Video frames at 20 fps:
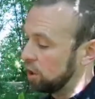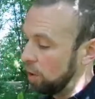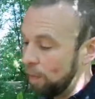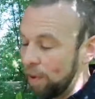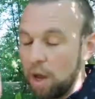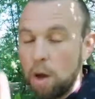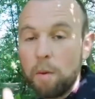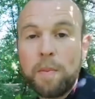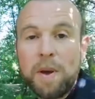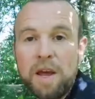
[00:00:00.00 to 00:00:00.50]

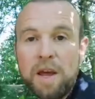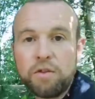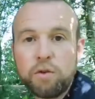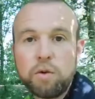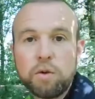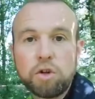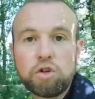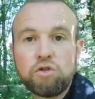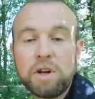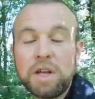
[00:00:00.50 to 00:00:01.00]
to appear
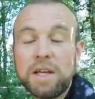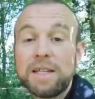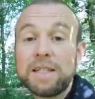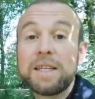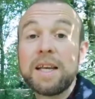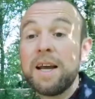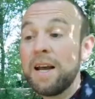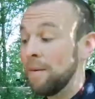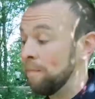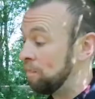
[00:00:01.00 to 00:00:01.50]
through the
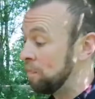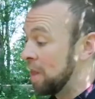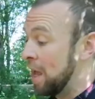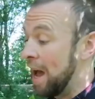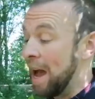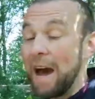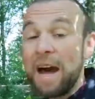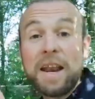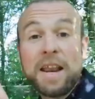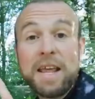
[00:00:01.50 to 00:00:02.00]
trees.
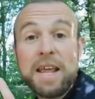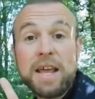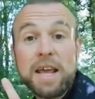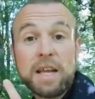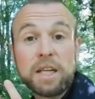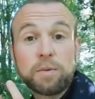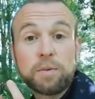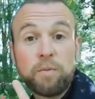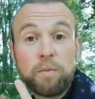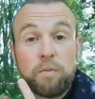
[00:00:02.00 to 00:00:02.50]
And it
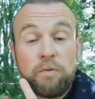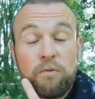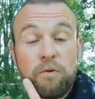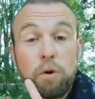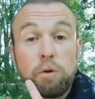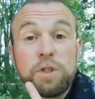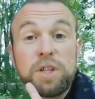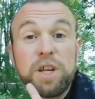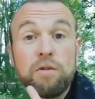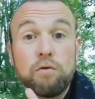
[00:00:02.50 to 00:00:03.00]
is
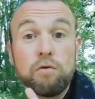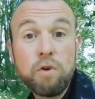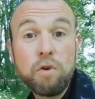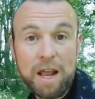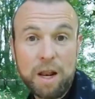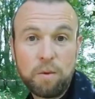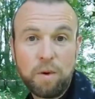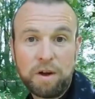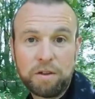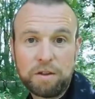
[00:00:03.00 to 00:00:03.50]
fruiting
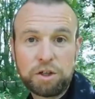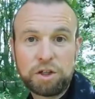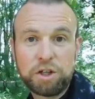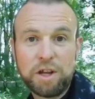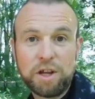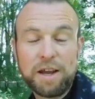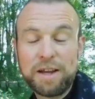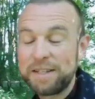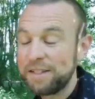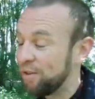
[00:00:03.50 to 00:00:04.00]
really well this
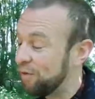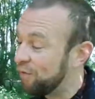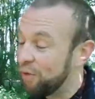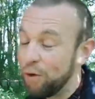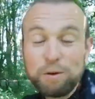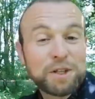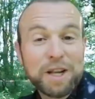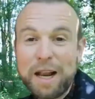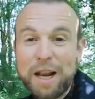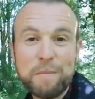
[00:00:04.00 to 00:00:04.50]
year. It's
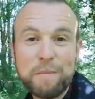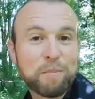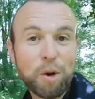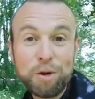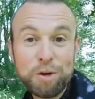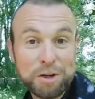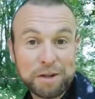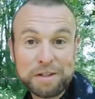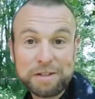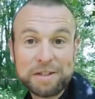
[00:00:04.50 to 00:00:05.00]
fruiting in
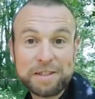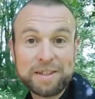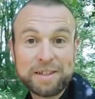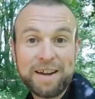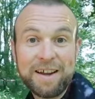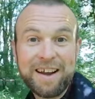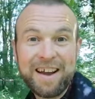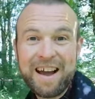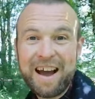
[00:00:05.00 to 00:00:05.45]
abundance.